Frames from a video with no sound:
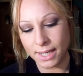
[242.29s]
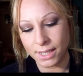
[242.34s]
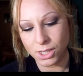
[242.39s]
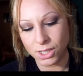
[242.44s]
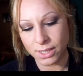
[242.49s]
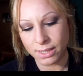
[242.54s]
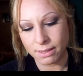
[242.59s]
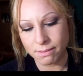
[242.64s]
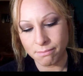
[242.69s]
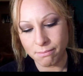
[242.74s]
I
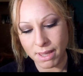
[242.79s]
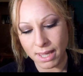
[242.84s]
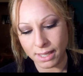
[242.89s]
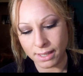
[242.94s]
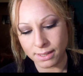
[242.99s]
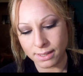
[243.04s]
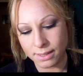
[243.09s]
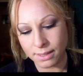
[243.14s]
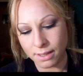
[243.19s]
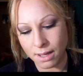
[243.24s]
just
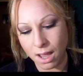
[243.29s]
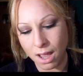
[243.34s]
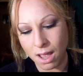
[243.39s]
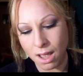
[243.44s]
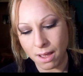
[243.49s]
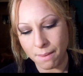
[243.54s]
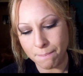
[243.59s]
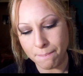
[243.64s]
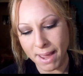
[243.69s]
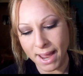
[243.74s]
mixed
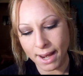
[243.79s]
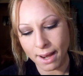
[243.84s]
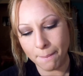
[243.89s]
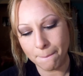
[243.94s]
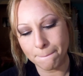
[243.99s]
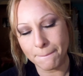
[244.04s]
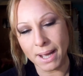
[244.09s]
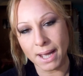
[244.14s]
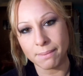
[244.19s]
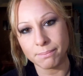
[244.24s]
MAC
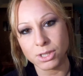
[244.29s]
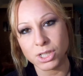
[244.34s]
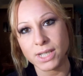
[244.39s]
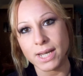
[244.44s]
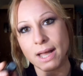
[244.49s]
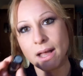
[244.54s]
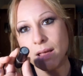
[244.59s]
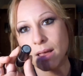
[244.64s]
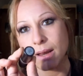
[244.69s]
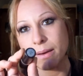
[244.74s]

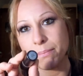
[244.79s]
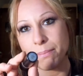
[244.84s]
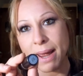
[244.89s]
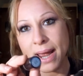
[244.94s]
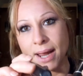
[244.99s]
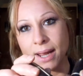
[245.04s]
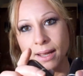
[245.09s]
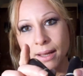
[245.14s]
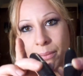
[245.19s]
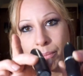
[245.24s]
Bombshell and
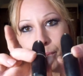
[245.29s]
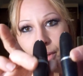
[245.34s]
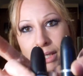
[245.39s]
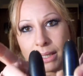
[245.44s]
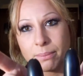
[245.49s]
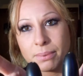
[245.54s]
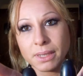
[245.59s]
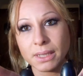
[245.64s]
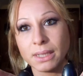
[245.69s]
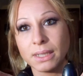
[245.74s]
MAC
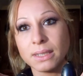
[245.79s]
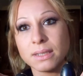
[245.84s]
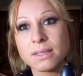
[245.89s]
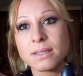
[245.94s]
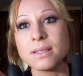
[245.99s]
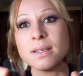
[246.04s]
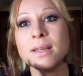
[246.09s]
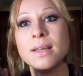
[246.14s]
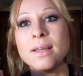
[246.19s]
Pretty Please